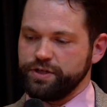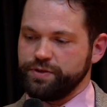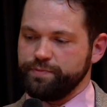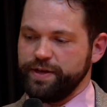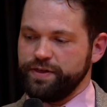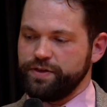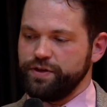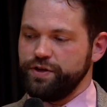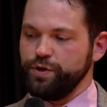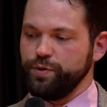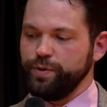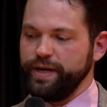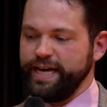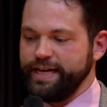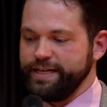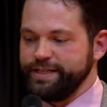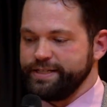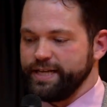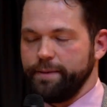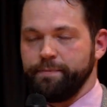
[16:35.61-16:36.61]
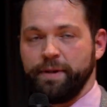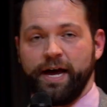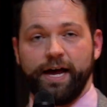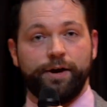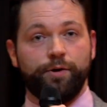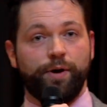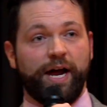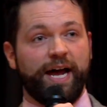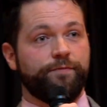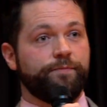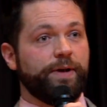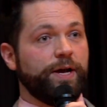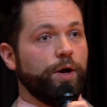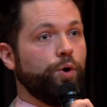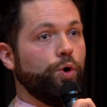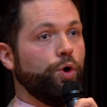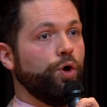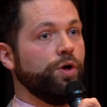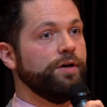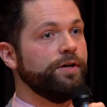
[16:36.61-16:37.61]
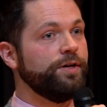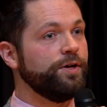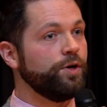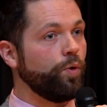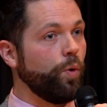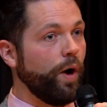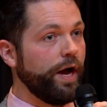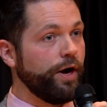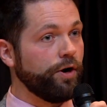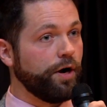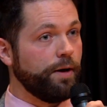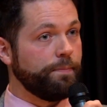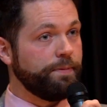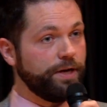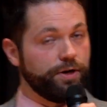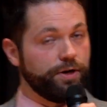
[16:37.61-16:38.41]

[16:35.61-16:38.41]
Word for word: Smith do is I'm not, I don't have my whole choir up